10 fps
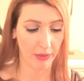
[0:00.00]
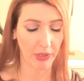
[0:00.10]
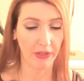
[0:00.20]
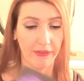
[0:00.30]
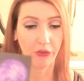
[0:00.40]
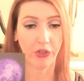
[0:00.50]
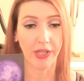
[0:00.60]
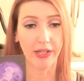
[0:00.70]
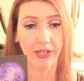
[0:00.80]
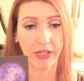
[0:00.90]
because there's a
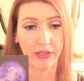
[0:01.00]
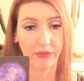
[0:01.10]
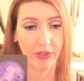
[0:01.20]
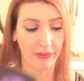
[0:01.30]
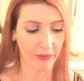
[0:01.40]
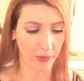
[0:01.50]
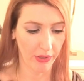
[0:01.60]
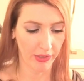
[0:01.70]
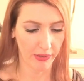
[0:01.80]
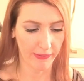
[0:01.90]
lot of negativity
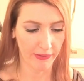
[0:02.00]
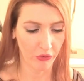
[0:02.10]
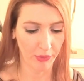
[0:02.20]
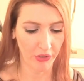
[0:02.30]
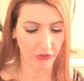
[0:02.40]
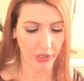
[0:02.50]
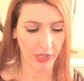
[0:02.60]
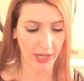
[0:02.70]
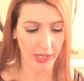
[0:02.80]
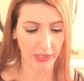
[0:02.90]
surrounding this situation,
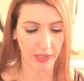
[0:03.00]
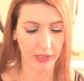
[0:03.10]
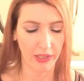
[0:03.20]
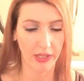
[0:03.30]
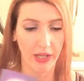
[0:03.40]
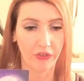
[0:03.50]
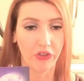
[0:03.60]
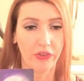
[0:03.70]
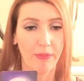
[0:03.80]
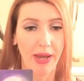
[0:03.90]
and it's
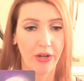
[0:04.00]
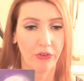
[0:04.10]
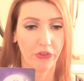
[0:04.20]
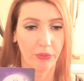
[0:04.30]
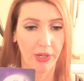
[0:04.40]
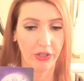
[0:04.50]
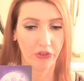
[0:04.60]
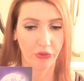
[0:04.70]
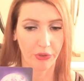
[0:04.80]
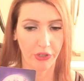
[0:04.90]
just a matter of surrendering
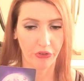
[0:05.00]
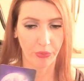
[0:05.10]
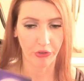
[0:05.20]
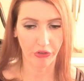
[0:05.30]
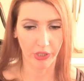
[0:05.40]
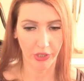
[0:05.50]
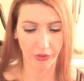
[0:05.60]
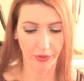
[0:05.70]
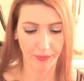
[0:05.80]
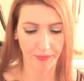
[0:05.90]
to your intuition
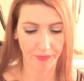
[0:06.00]
here.